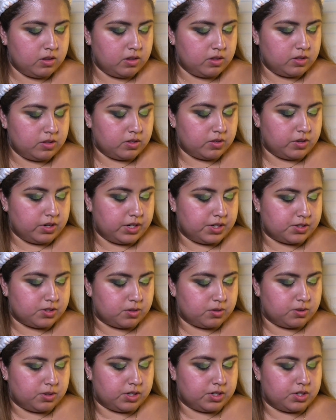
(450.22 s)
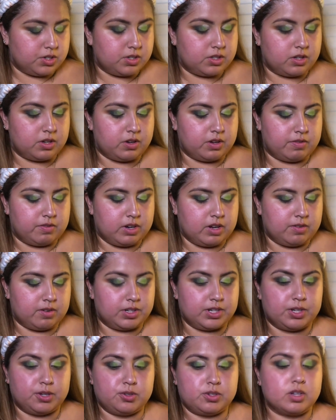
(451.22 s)
This green is gorgeous though, I've never
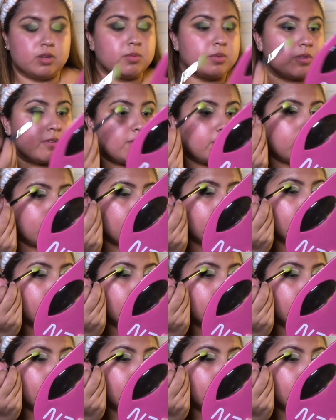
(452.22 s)
used it before.